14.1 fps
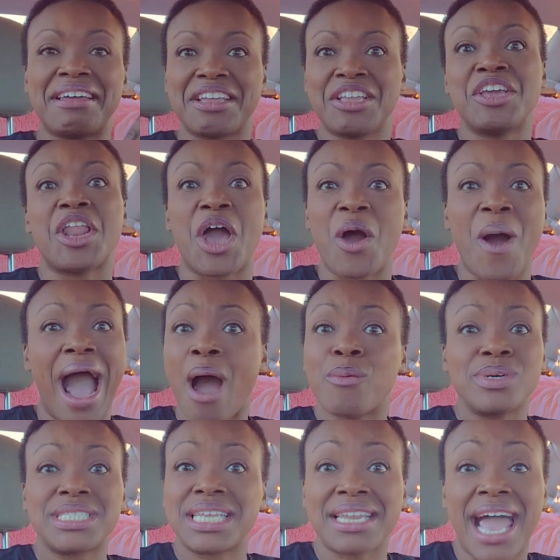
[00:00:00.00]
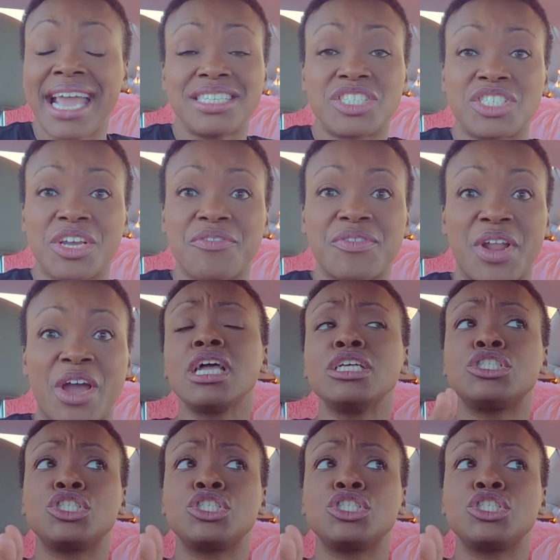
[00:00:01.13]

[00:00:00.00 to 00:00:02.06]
you know, I was a night shift nurse.